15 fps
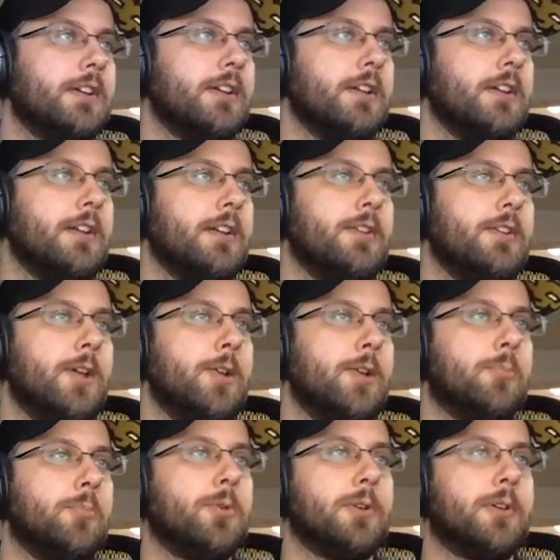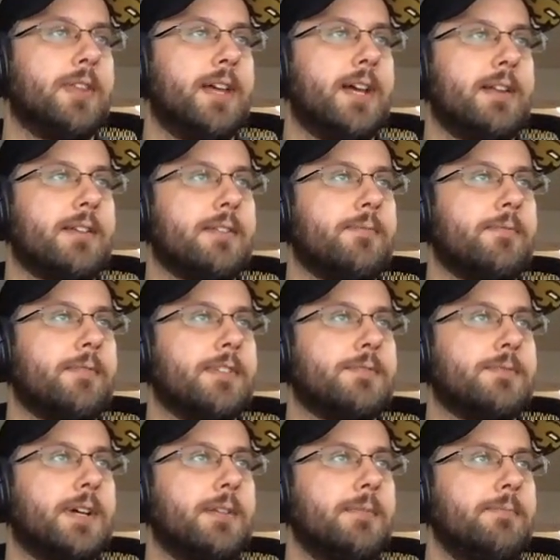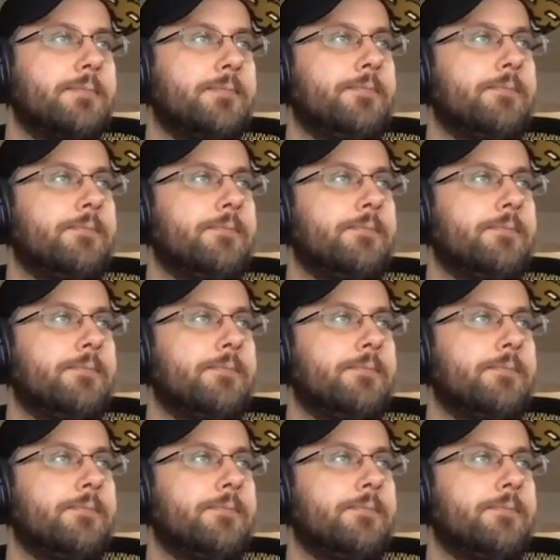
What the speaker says: Gonna need to import that as well.